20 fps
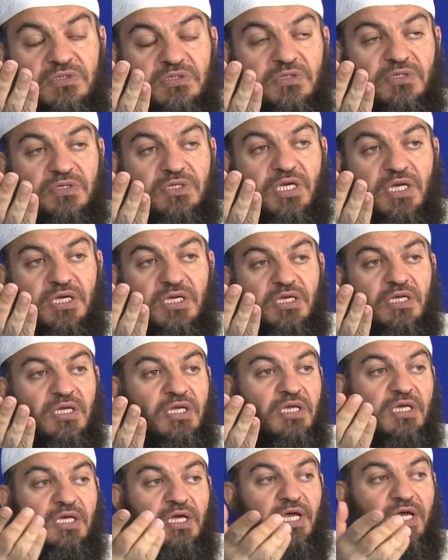okay,
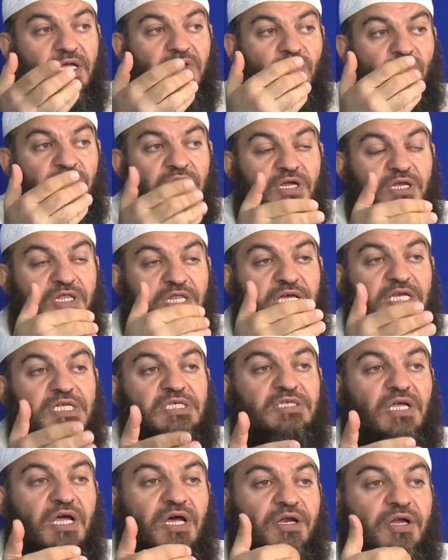and whether there
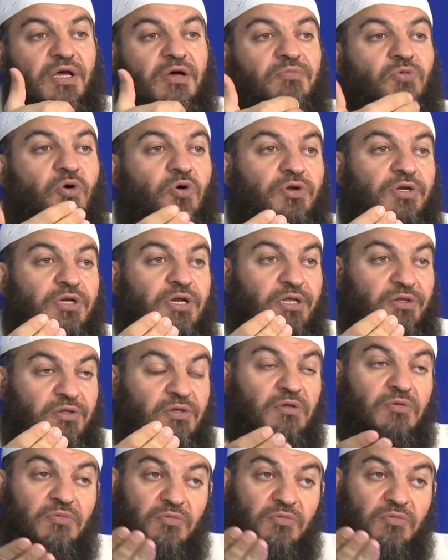is haram or not.